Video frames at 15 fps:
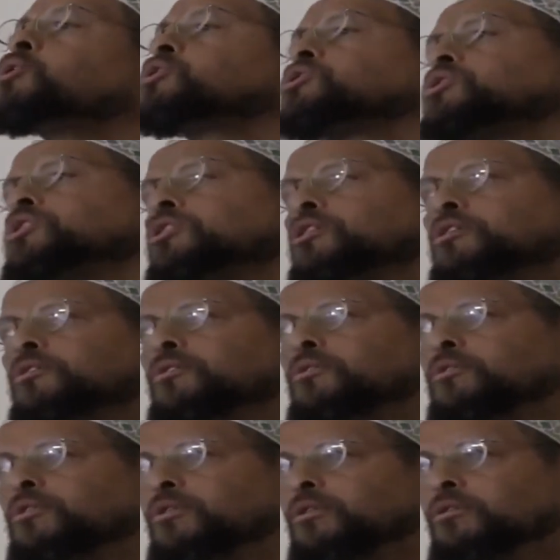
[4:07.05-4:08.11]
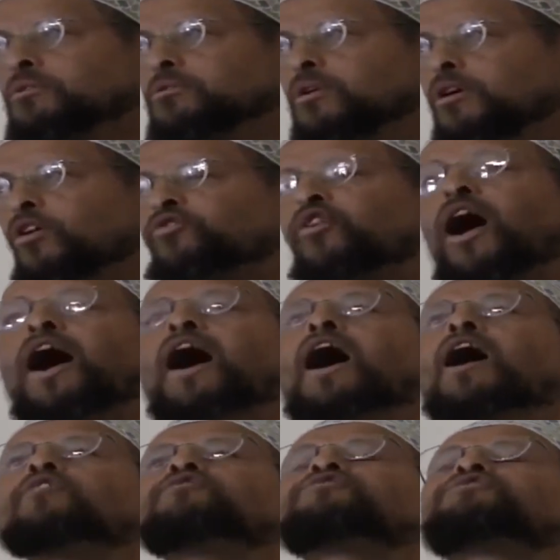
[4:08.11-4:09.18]
mercy. If I
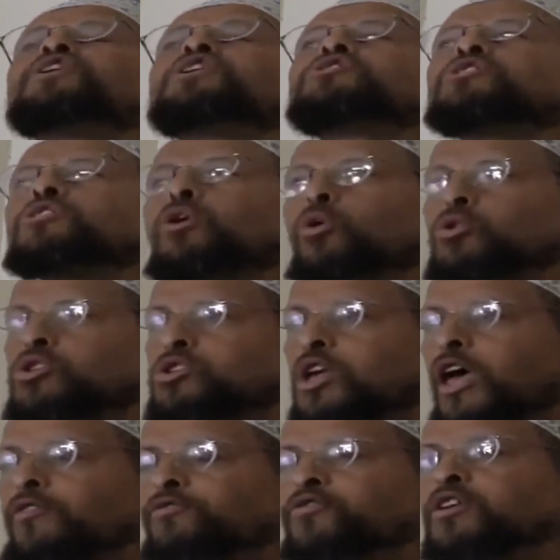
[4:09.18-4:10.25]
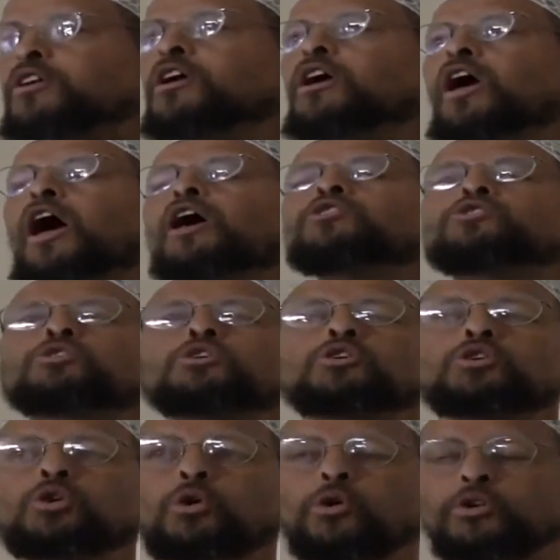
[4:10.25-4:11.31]
have physical safety and
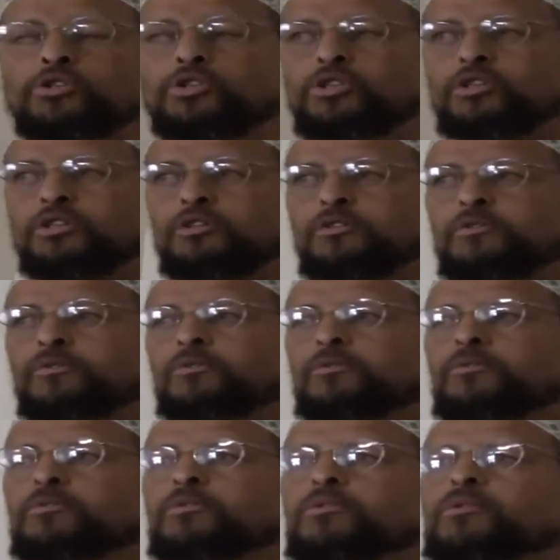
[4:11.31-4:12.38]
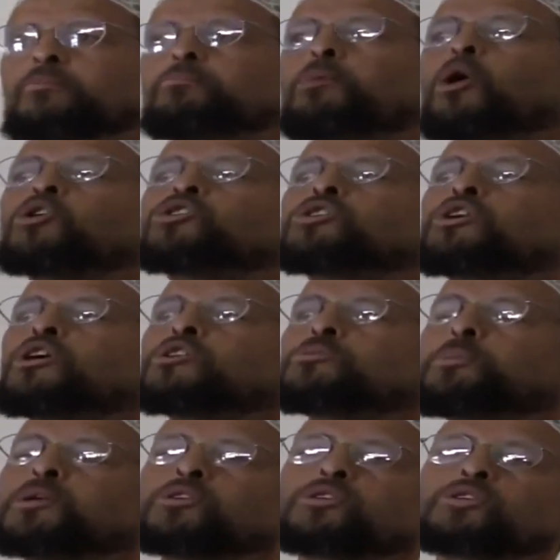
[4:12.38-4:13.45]
security, mercy
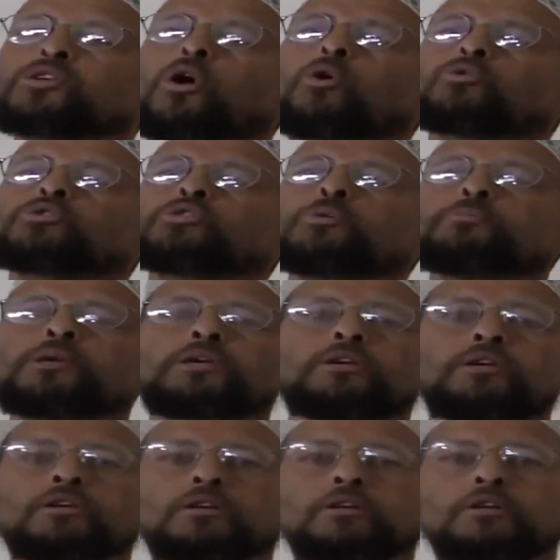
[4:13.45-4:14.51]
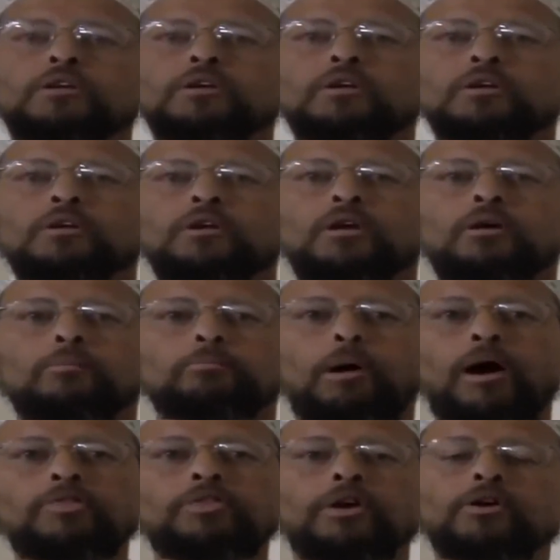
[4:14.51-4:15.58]
has been shown to me.
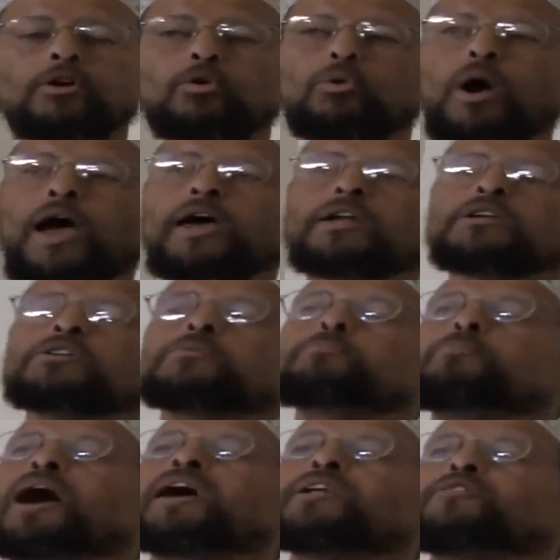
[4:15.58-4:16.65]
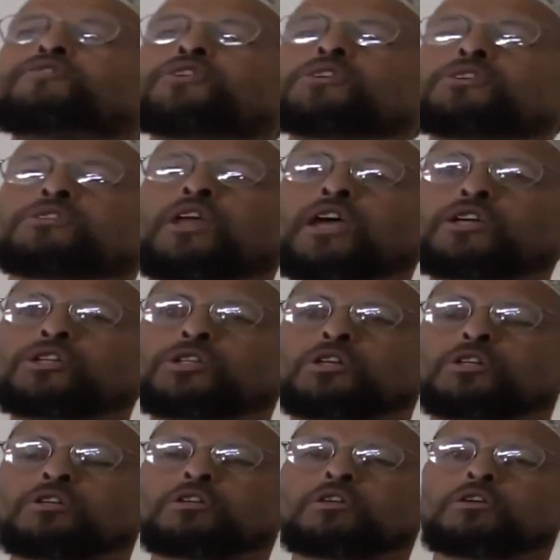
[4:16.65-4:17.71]
But the greatest
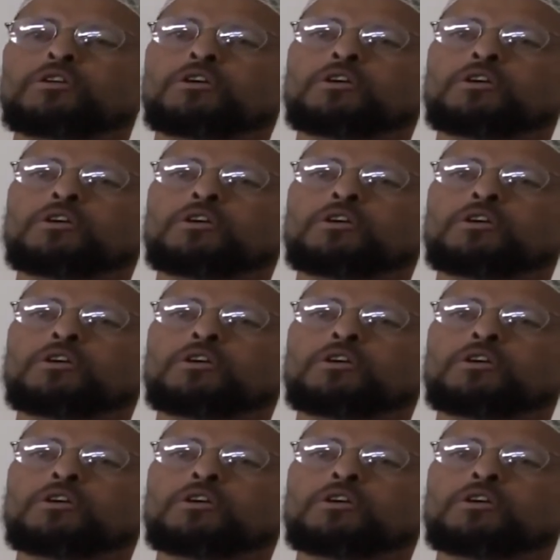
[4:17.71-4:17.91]
manifestation